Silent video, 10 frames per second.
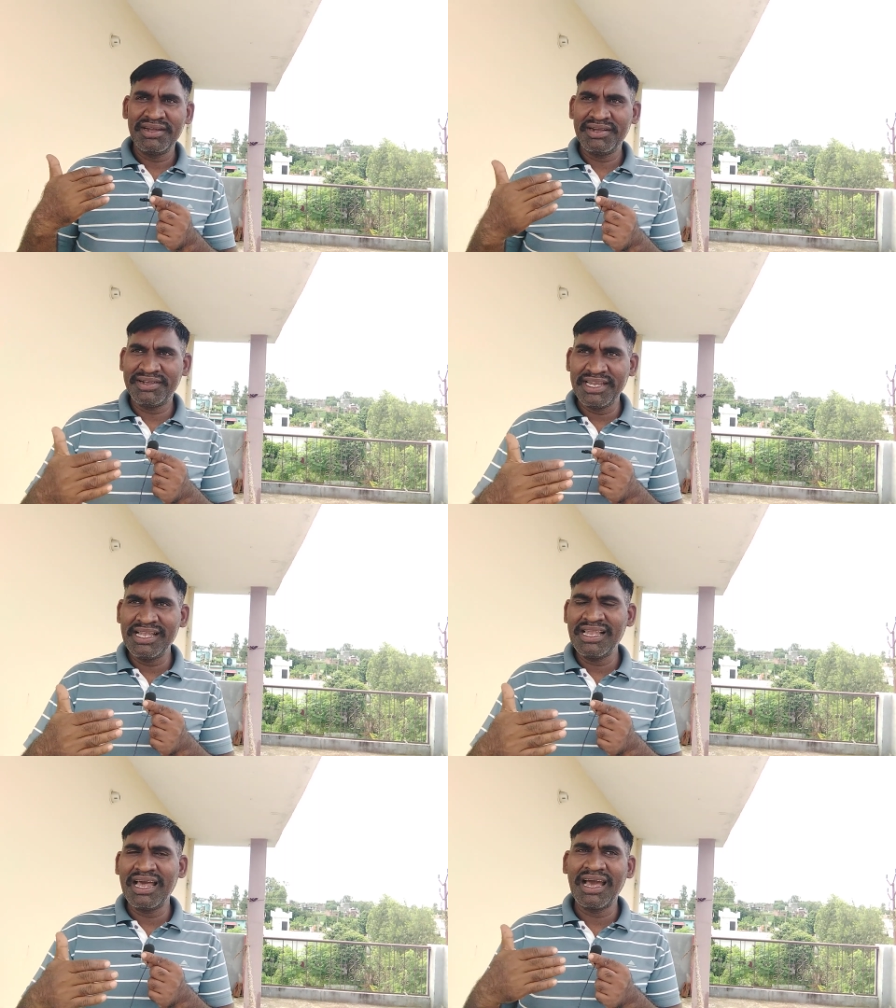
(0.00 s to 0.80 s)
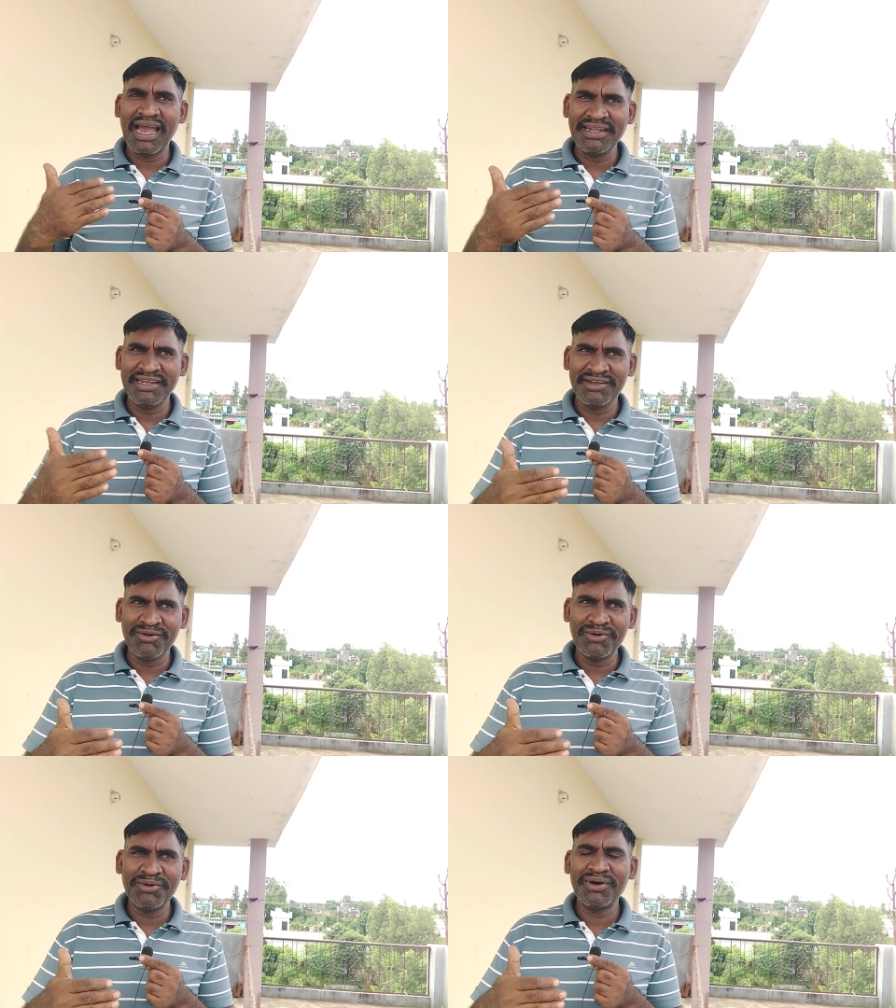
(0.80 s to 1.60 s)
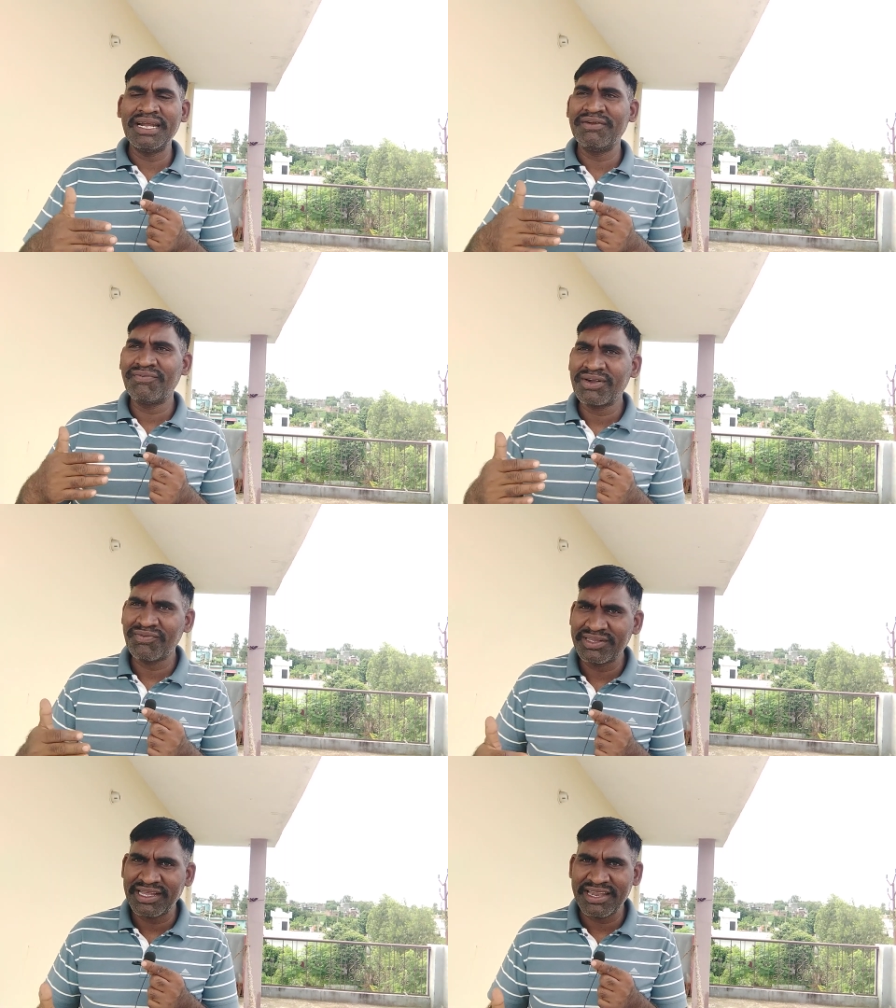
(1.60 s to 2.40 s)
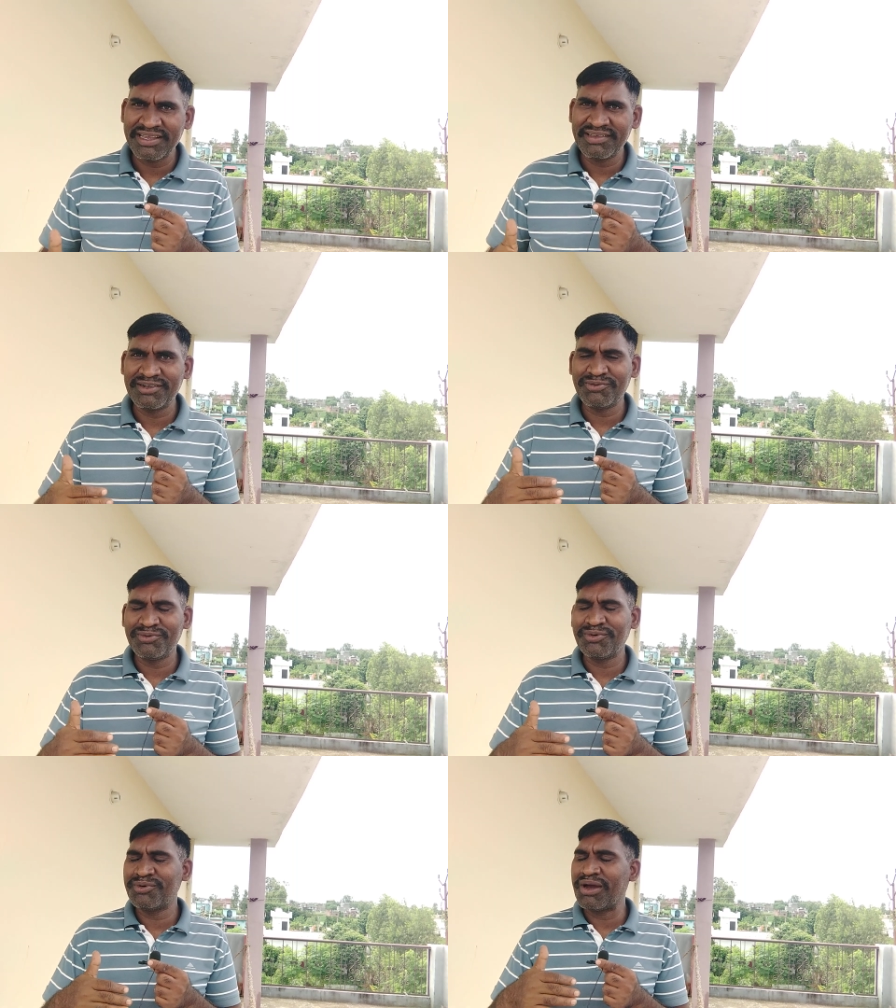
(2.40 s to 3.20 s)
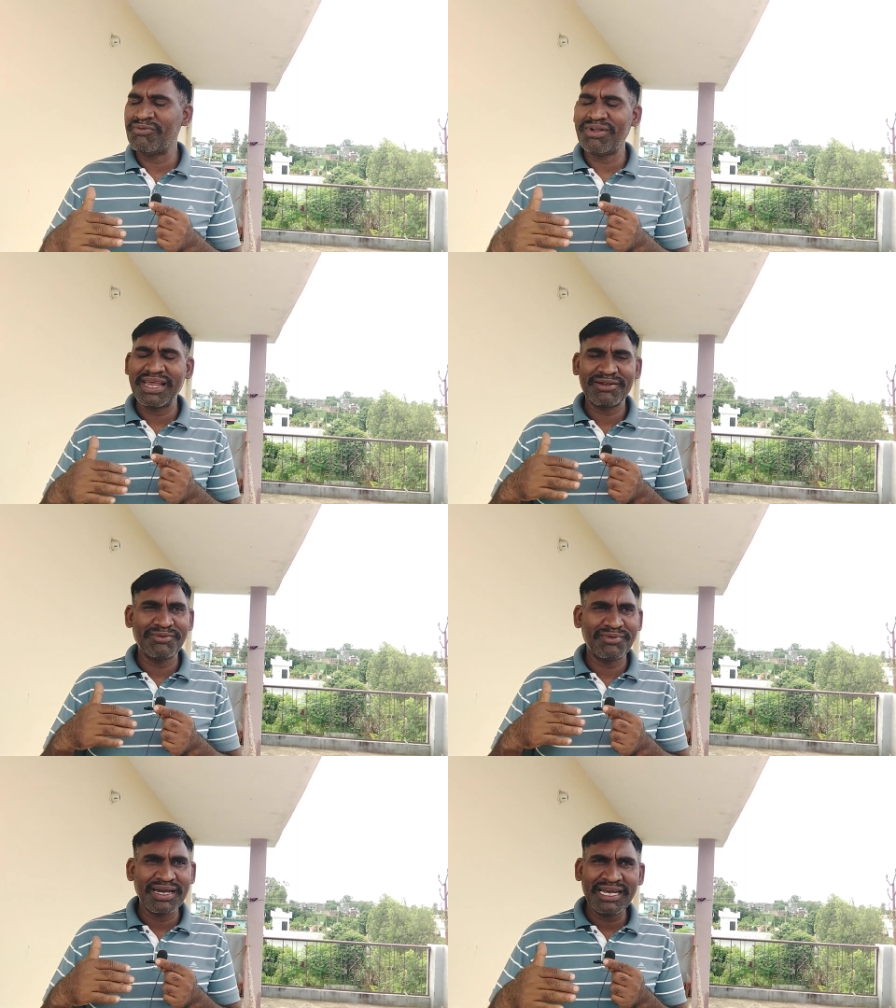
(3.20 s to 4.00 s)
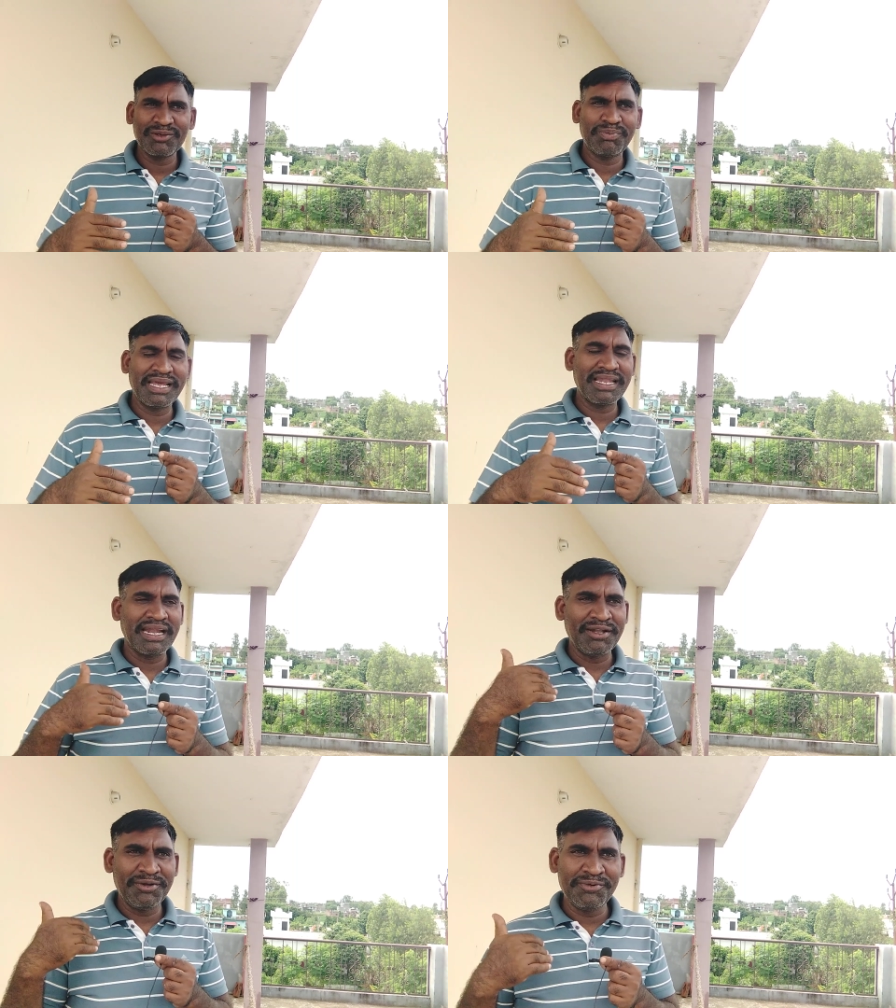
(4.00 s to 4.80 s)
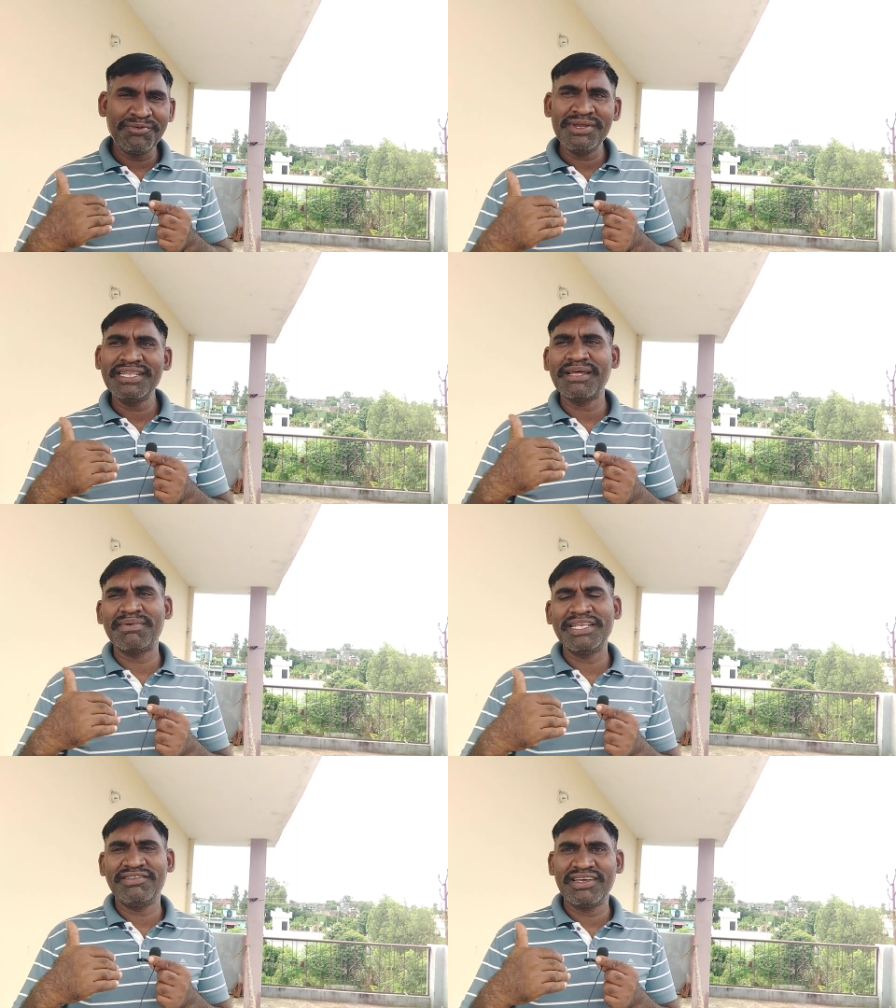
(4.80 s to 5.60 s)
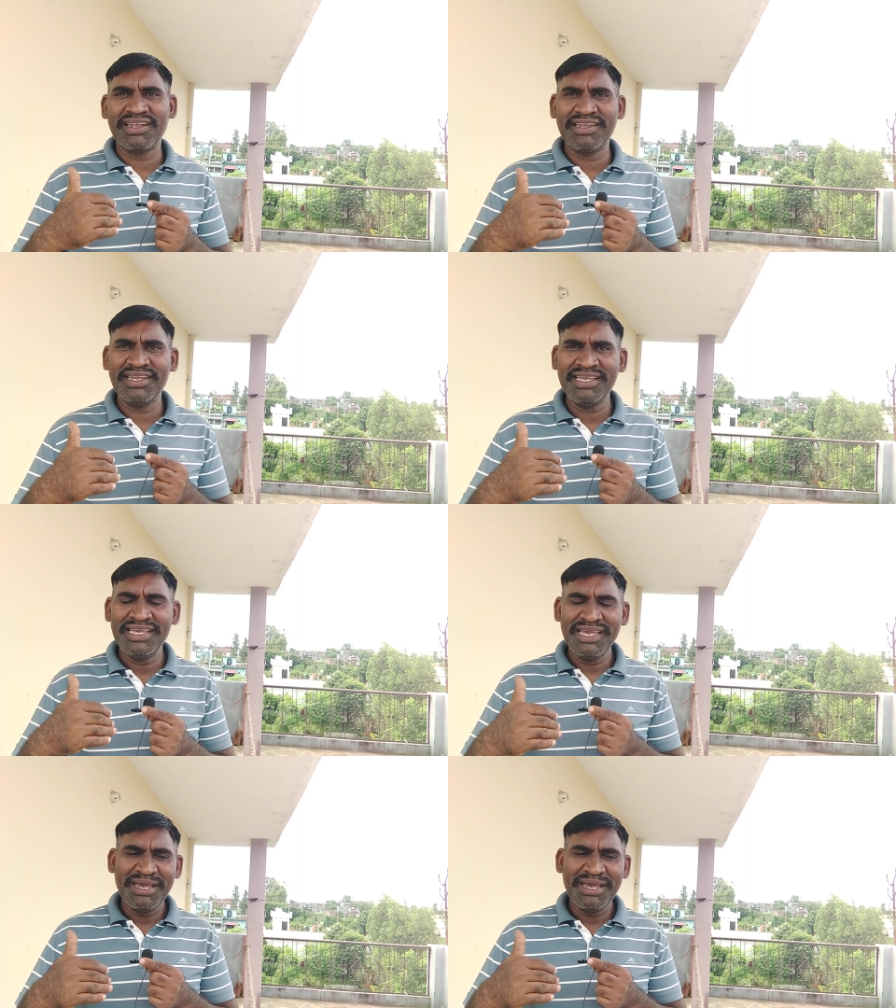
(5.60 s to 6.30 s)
uh, till I did go and what was the reason to go I would like to explain and during the, my journey